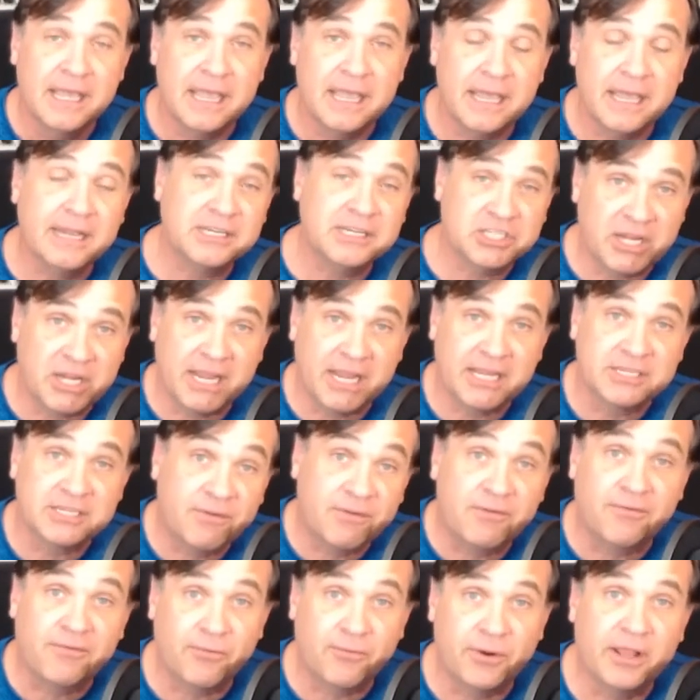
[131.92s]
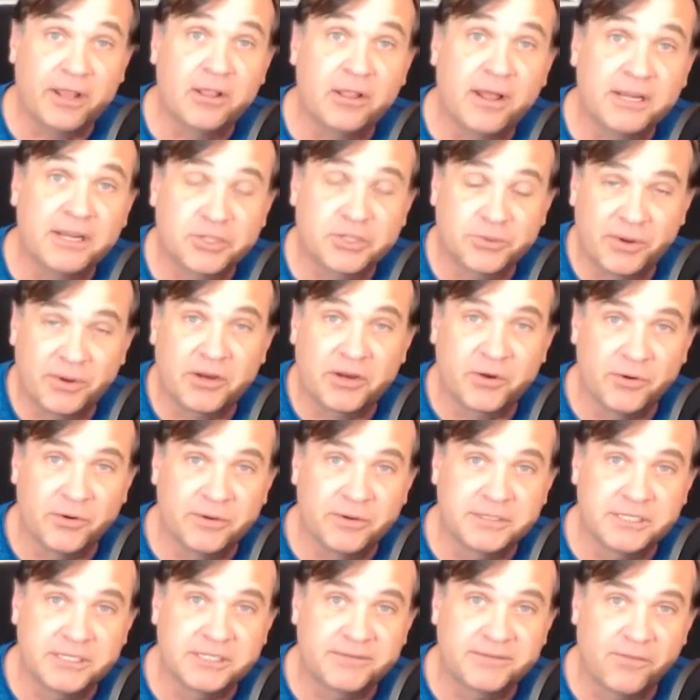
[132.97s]
in exchange for free luxury
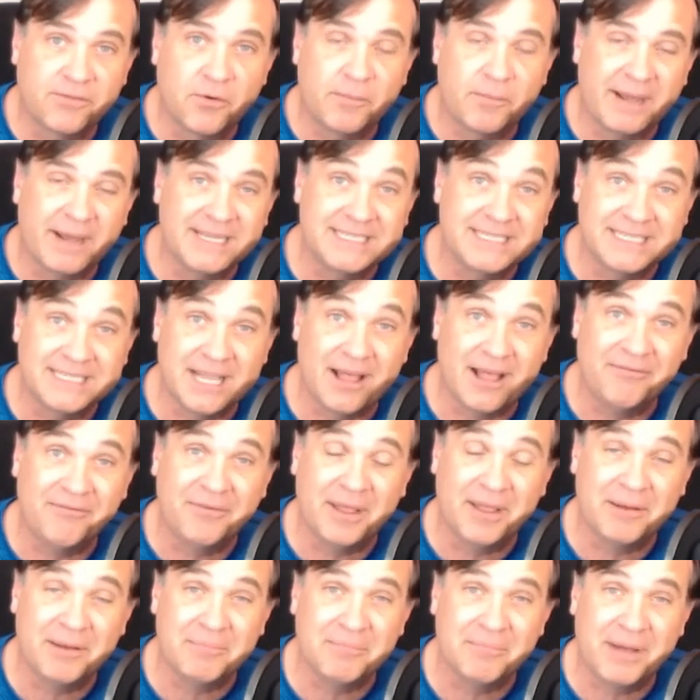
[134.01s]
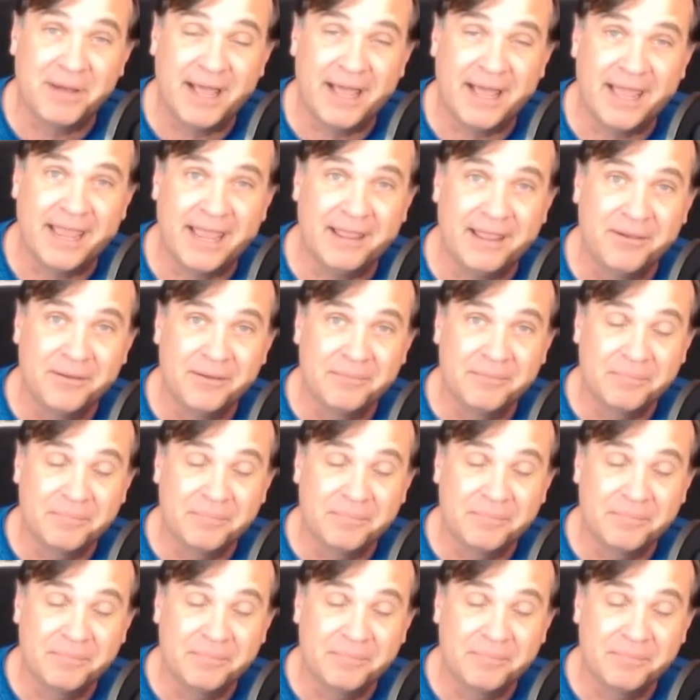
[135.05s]
cruises for myself and my